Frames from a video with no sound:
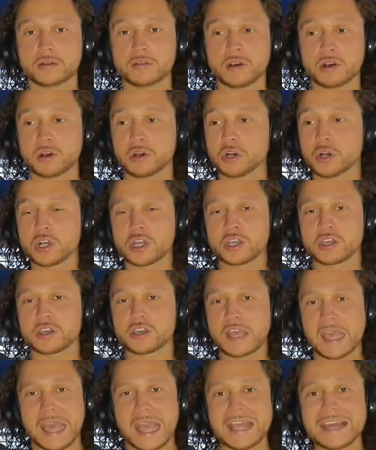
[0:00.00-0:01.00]
a hook,
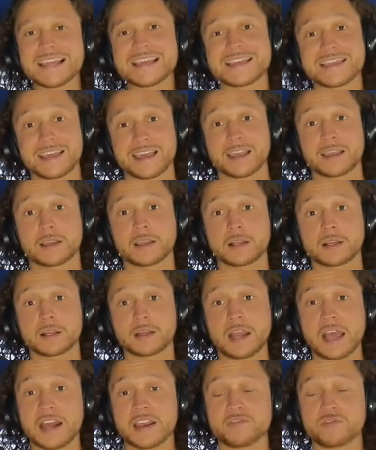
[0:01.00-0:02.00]
anything,
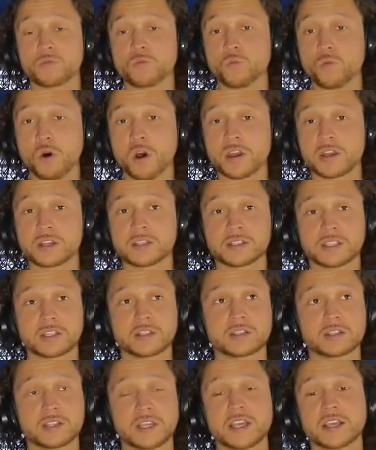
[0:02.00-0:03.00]
not even one
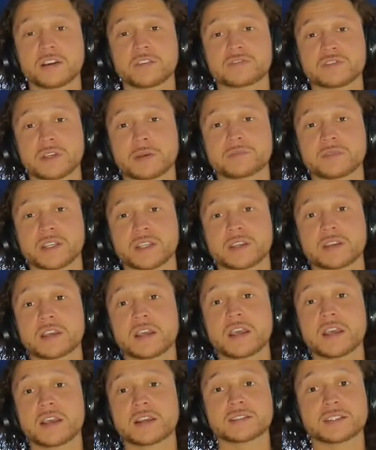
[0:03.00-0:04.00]
little lick of something
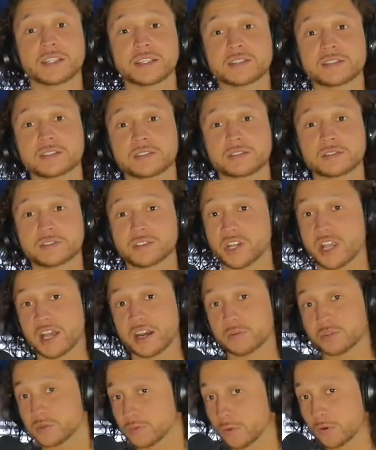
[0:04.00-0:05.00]
since
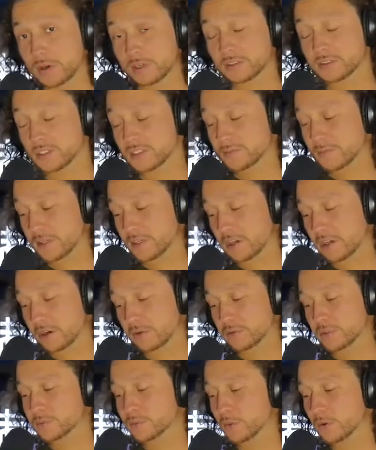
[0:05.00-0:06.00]
Gianna was born, since my
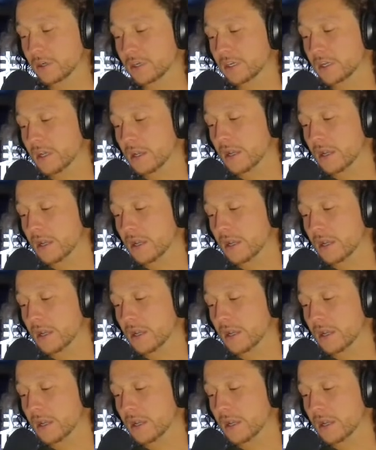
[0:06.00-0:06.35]
daughter was born.